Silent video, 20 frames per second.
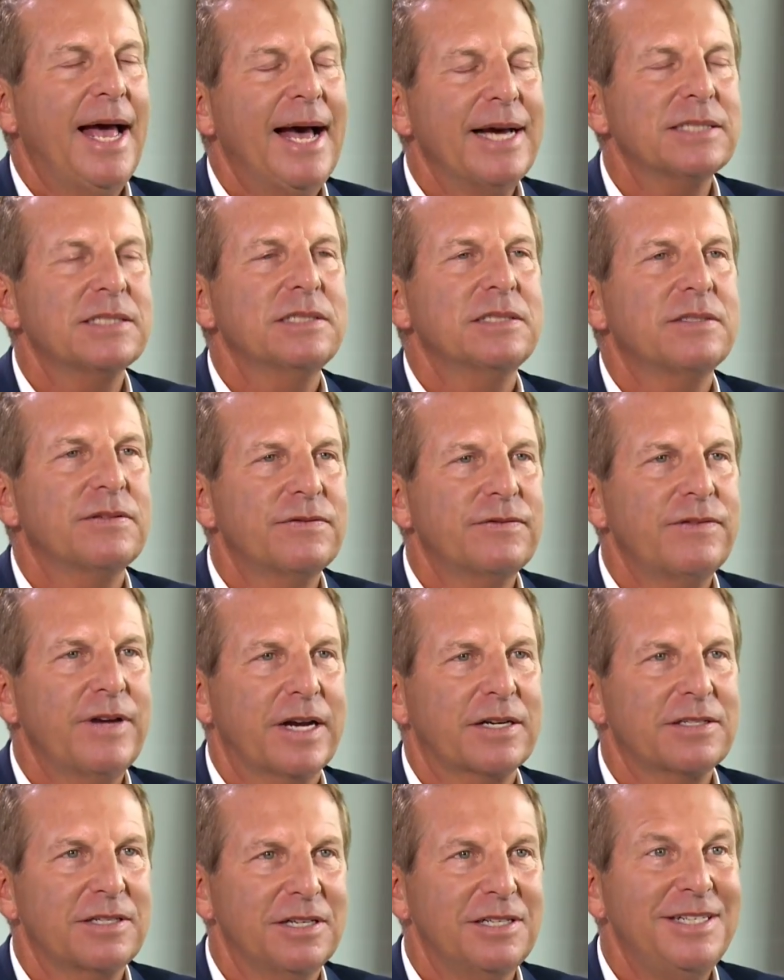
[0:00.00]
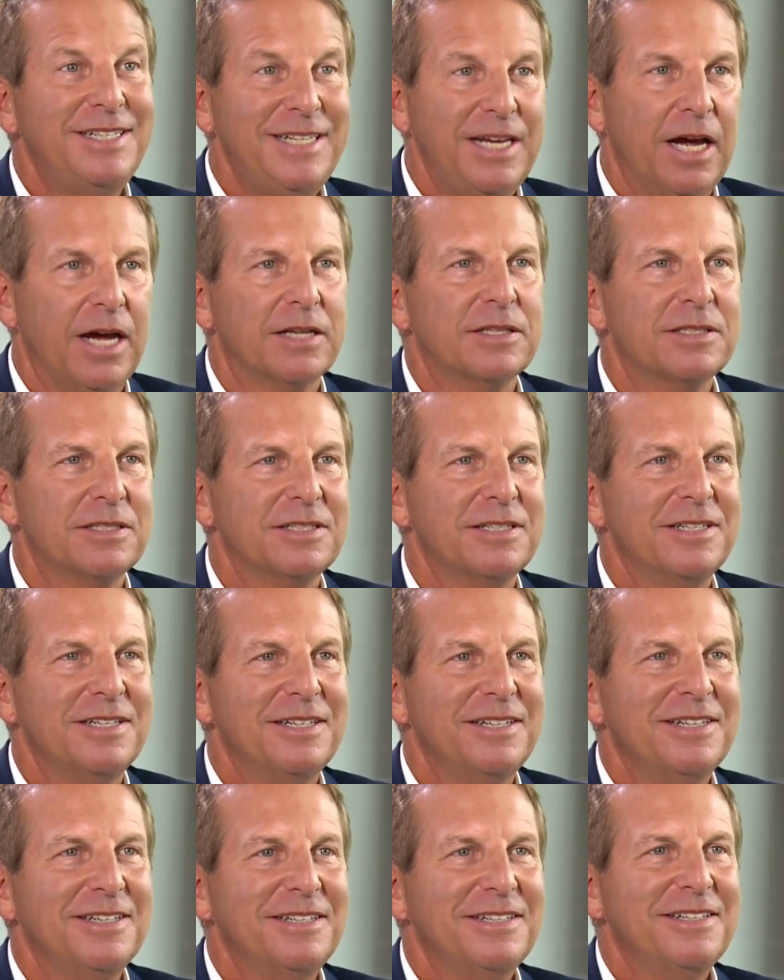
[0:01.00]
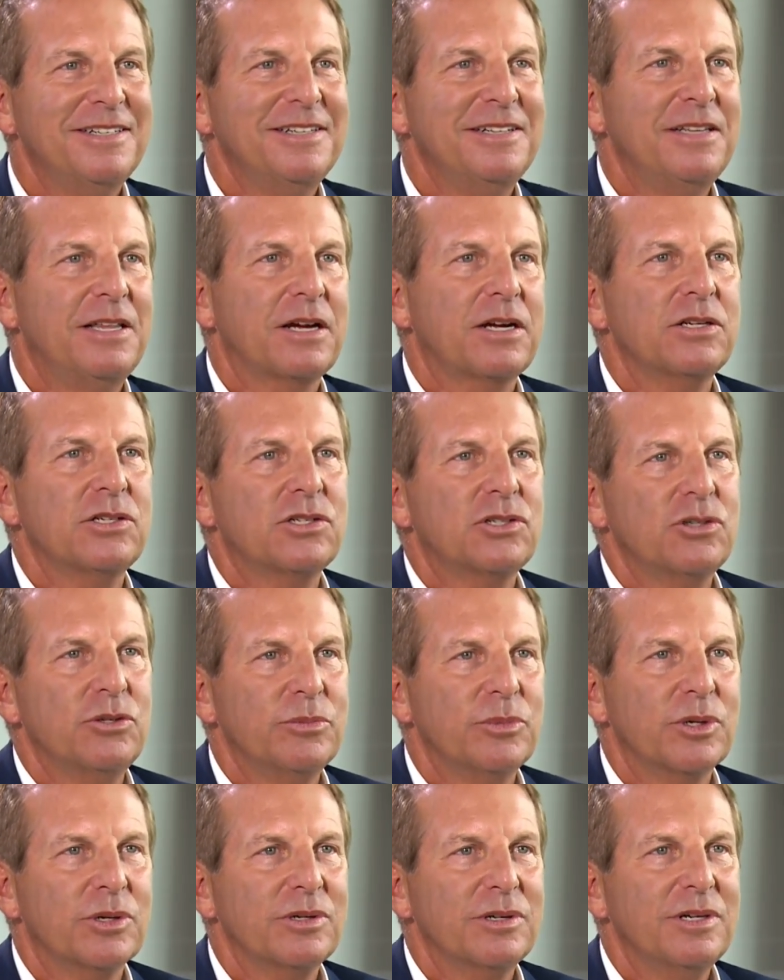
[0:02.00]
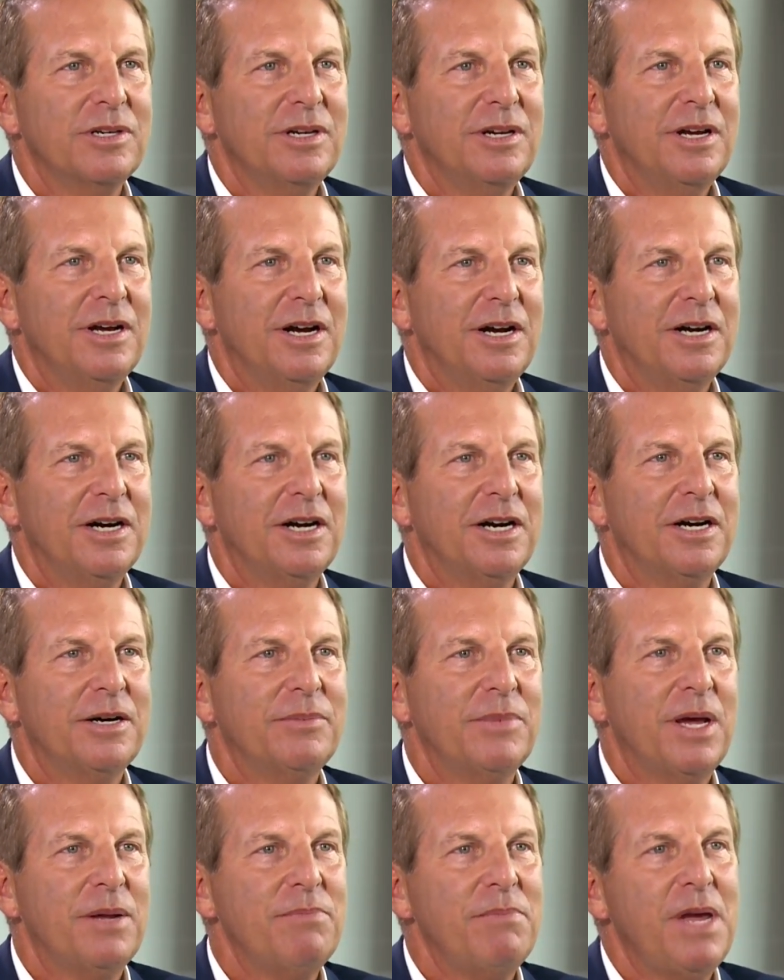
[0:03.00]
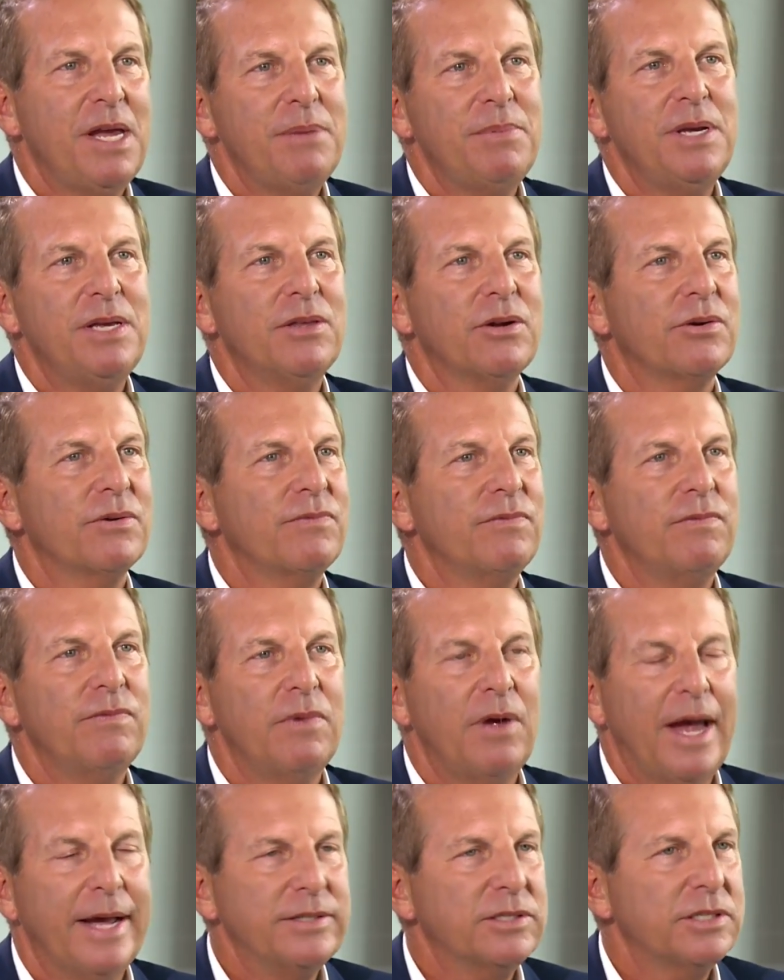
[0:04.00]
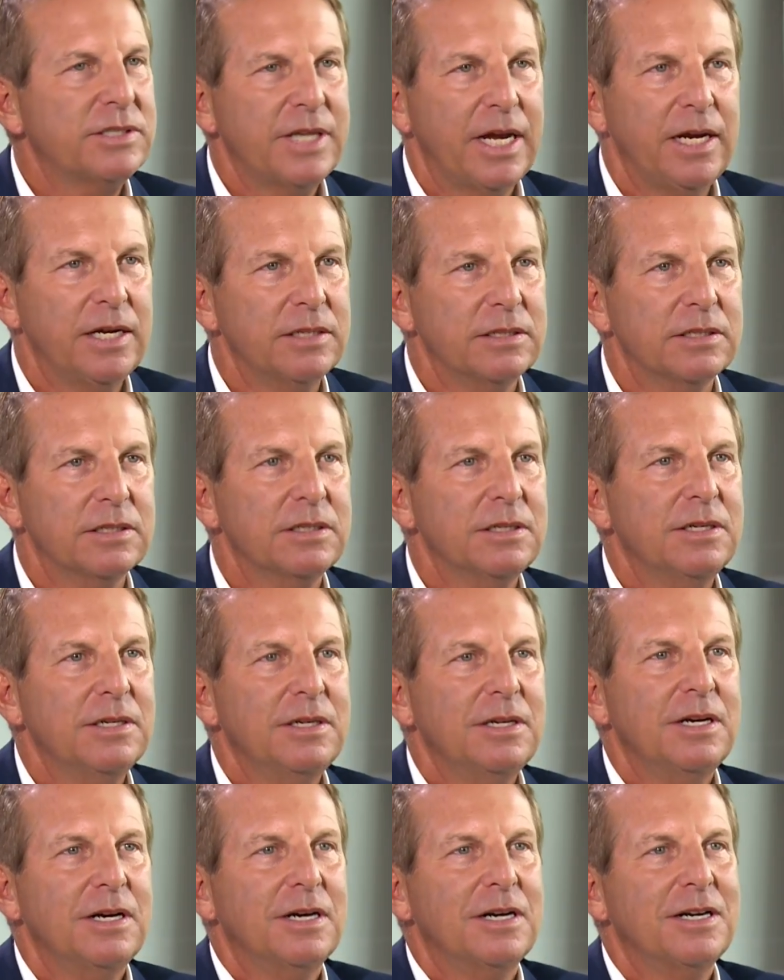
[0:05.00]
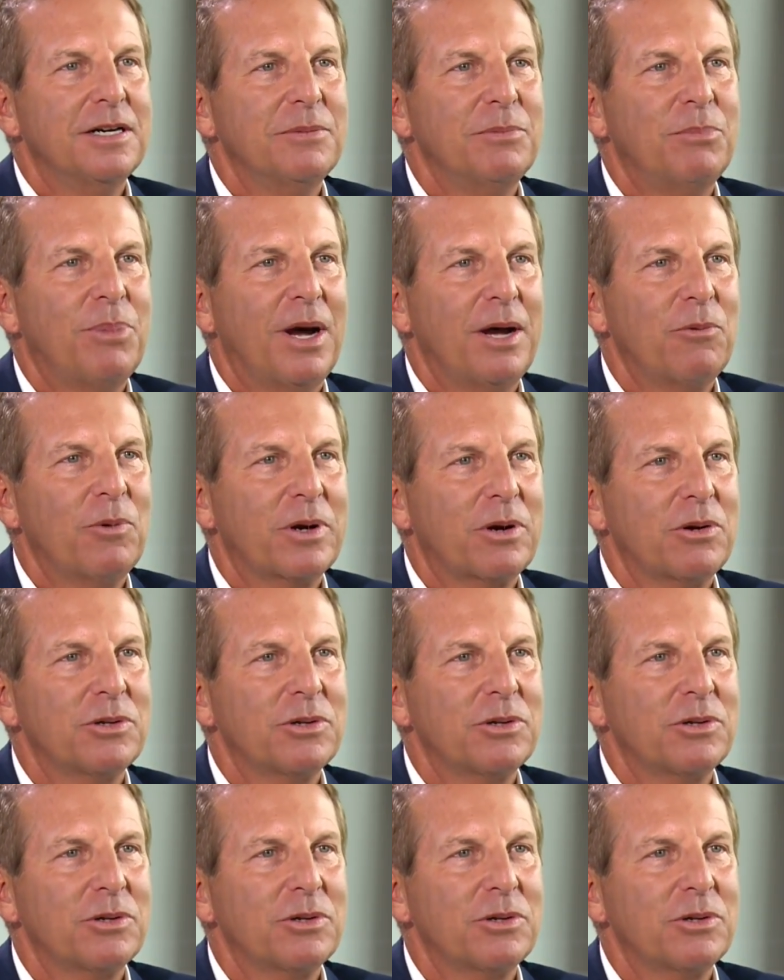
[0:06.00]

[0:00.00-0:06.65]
hasn't affected yet the consumer. And maybe they're entertained by what